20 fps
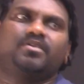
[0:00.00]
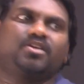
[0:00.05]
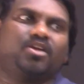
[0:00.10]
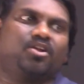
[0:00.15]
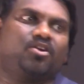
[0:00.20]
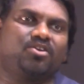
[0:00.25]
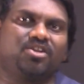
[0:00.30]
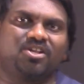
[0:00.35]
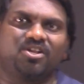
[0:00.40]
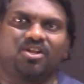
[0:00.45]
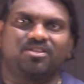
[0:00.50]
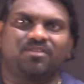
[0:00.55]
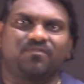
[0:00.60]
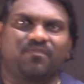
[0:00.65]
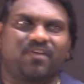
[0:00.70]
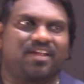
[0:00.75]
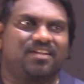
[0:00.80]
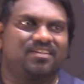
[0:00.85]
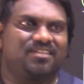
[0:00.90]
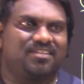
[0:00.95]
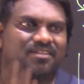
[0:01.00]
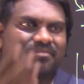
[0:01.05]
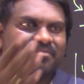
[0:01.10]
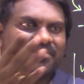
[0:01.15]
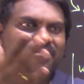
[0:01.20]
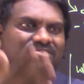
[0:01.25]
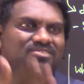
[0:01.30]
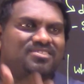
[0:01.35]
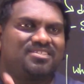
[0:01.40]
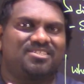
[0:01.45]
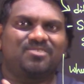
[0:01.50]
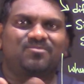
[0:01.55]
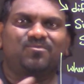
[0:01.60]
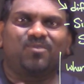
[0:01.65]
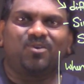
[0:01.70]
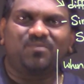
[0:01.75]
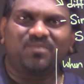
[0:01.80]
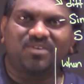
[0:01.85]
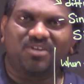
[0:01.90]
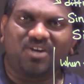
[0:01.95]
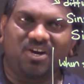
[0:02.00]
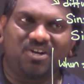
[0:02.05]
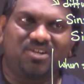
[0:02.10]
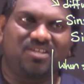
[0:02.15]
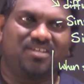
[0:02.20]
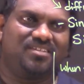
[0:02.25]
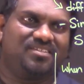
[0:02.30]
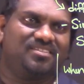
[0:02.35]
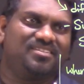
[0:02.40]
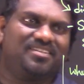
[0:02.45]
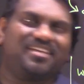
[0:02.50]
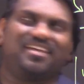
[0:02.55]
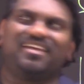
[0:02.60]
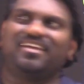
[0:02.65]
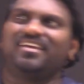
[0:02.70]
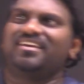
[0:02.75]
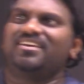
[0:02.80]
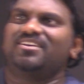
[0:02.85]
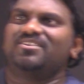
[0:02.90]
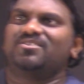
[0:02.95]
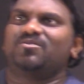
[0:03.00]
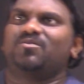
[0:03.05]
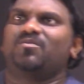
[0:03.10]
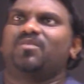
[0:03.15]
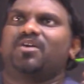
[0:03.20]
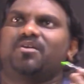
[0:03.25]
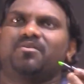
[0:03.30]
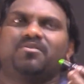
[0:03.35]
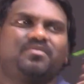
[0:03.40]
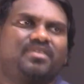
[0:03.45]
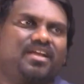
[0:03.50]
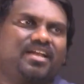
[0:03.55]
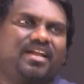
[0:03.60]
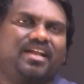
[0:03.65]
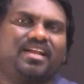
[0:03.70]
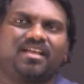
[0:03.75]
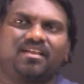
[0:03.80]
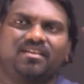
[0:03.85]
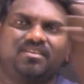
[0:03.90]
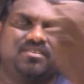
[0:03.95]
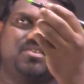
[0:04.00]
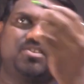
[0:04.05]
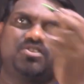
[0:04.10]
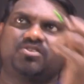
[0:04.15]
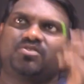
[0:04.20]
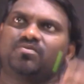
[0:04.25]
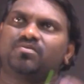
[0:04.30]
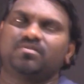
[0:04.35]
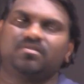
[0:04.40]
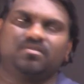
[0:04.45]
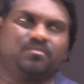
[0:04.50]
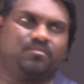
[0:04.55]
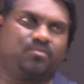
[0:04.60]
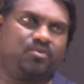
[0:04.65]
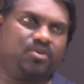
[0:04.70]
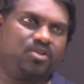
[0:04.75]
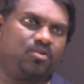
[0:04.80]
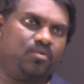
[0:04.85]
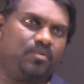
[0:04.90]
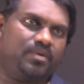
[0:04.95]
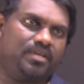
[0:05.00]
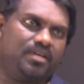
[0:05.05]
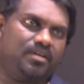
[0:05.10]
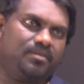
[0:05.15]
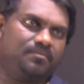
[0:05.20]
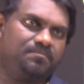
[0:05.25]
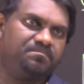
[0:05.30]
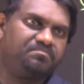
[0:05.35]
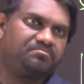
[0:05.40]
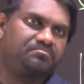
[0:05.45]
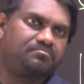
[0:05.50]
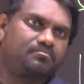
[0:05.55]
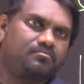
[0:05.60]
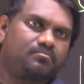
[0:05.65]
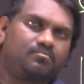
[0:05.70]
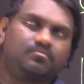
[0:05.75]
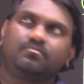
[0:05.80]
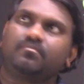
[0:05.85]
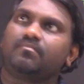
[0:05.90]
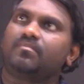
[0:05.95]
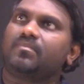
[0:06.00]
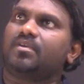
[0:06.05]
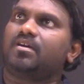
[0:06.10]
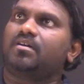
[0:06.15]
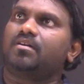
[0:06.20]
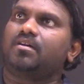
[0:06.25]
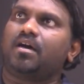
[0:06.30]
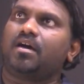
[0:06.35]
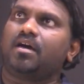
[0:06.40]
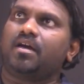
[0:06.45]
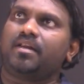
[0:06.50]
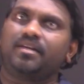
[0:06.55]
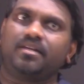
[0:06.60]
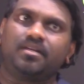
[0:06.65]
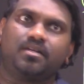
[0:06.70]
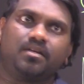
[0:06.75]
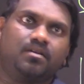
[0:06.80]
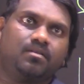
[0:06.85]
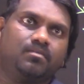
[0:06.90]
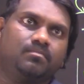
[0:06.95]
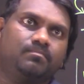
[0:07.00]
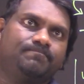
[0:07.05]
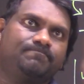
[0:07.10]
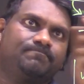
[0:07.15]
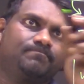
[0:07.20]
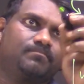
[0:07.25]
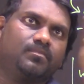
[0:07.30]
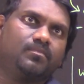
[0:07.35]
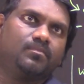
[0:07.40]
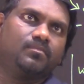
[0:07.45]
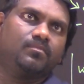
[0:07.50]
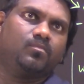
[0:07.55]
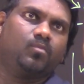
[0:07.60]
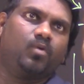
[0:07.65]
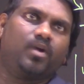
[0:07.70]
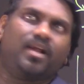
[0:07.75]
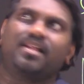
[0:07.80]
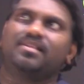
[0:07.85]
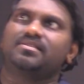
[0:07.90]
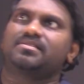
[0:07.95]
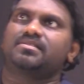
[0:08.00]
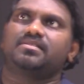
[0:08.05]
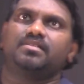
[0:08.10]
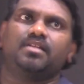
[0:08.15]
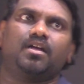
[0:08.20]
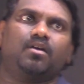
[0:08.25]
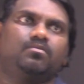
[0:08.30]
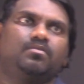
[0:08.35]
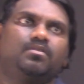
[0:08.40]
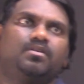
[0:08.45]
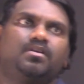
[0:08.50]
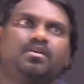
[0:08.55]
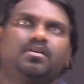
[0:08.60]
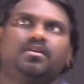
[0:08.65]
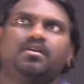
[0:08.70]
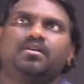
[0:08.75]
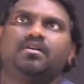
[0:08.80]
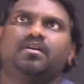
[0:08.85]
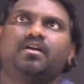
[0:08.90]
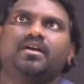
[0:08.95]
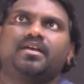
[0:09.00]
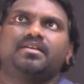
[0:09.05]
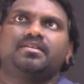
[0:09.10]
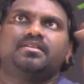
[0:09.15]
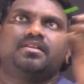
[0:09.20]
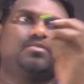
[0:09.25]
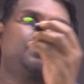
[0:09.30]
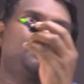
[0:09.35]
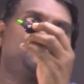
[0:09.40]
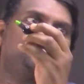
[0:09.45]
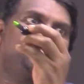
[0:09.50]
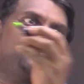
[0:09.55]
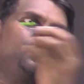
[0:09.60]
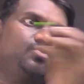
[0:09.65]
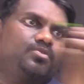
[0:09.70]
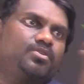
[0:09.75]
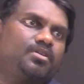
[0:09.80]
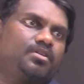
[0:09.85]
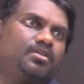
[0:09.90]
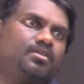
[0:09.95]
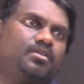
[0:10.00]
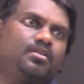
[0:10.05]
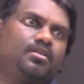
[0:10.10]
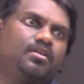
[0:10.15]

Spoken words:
We cannot deny the fact there, because this is what we got. Okay, so whatever we are getting, you need to put it over here. And what else now? Okay, now substitute.